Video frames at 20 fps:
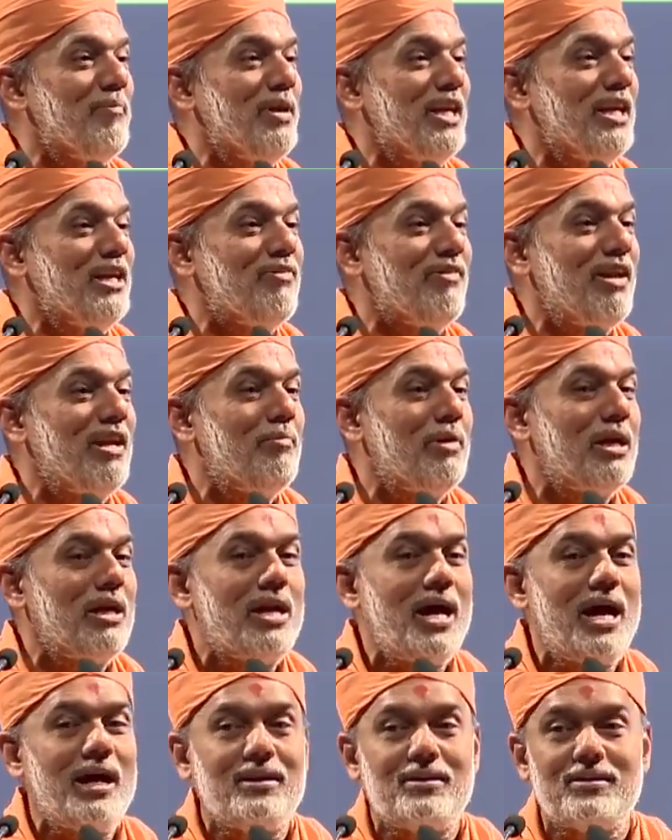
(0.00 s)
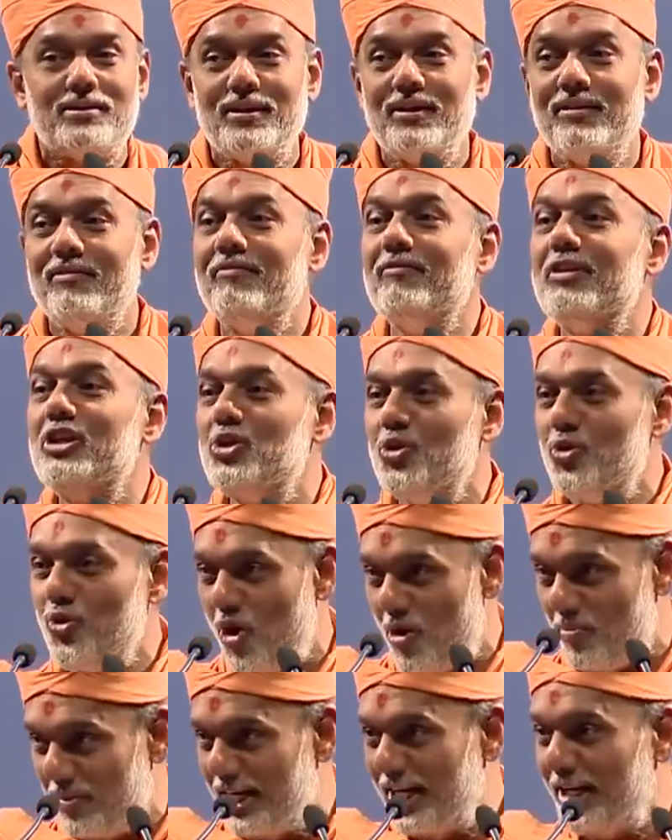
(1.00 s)
and 12 midnight, which you
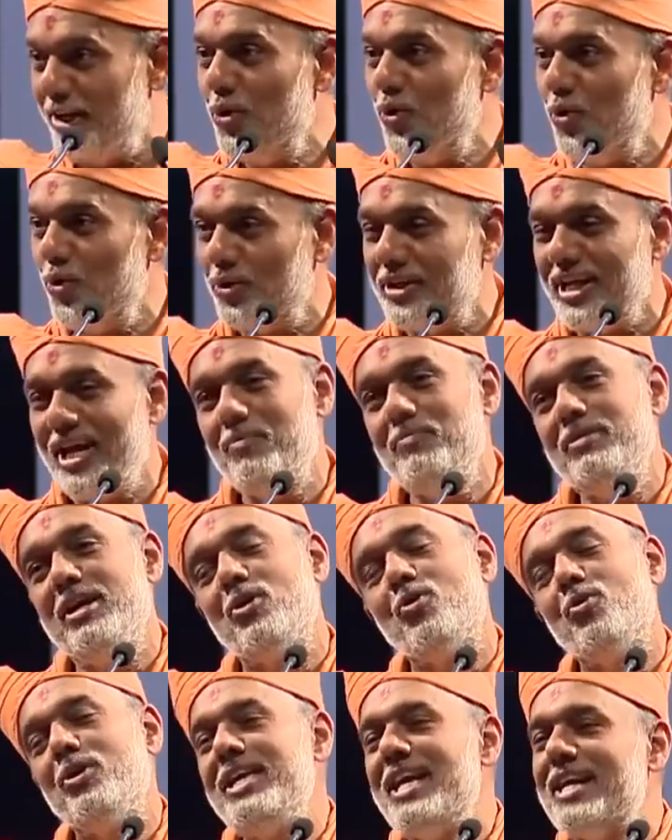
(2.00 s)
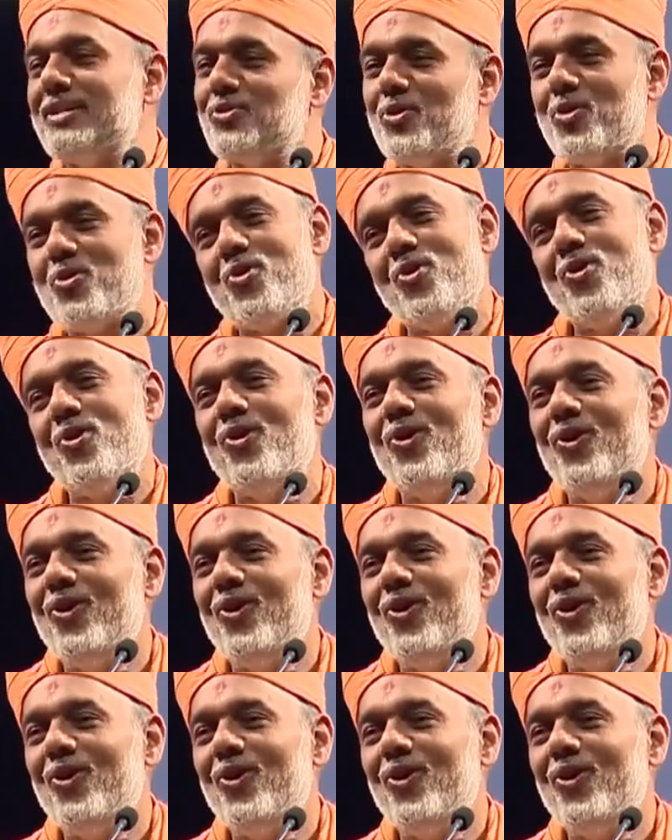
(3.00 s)
normally do. Tell me a good yes or no.